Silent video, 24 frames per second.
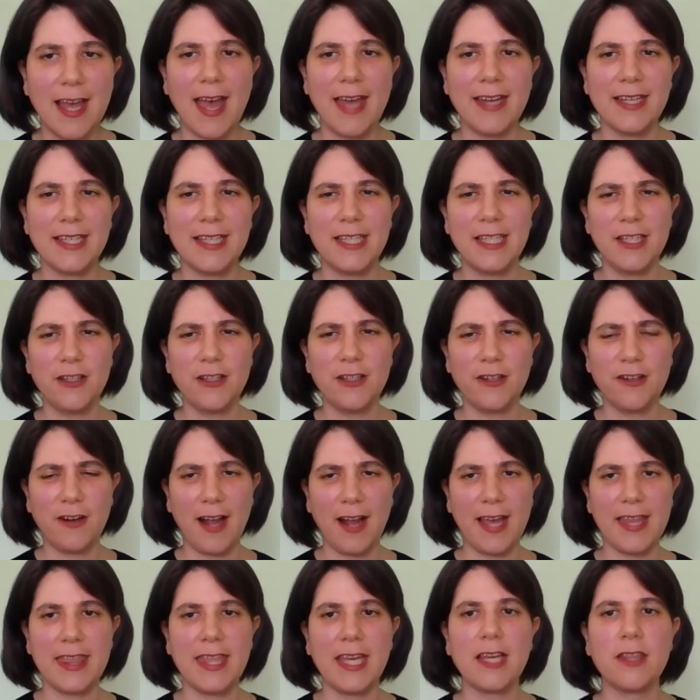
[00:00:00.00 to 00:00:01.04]
And here,
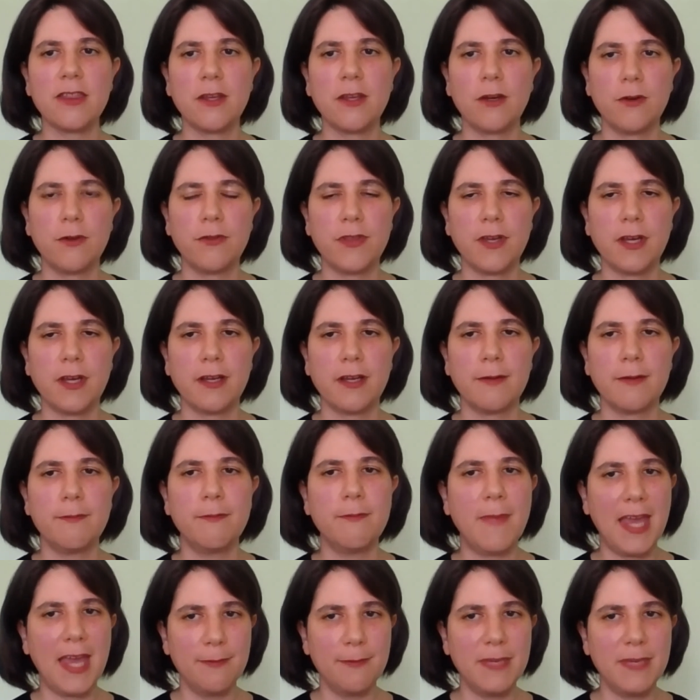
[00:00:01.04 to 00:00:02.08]
I think the
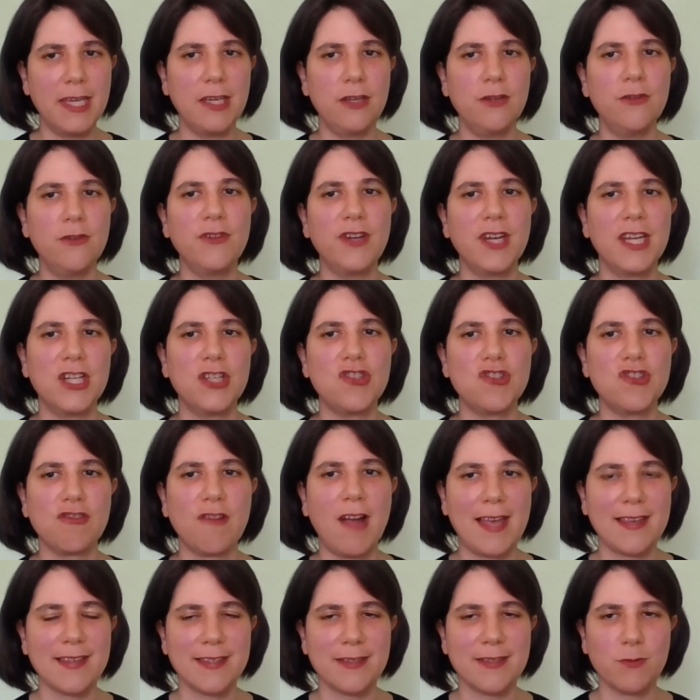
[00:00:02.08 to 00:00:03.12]
maybe you can
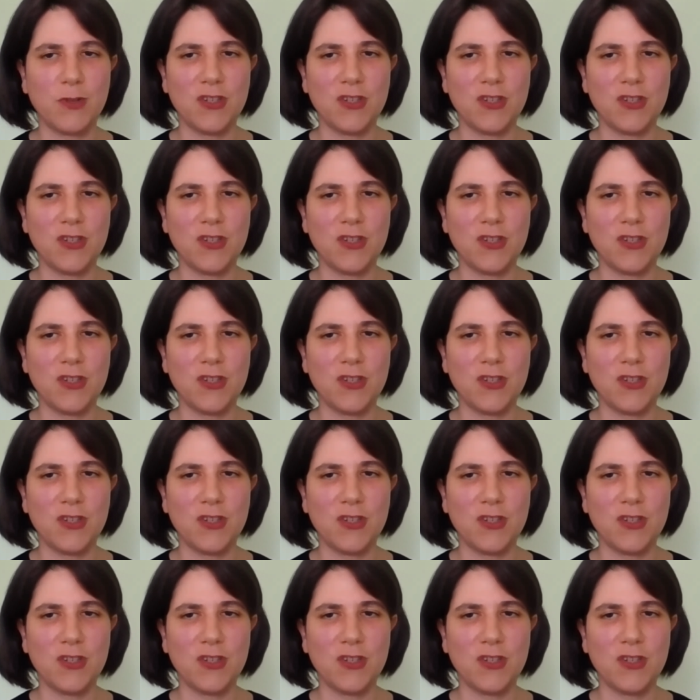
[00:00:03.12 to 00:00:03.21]
address,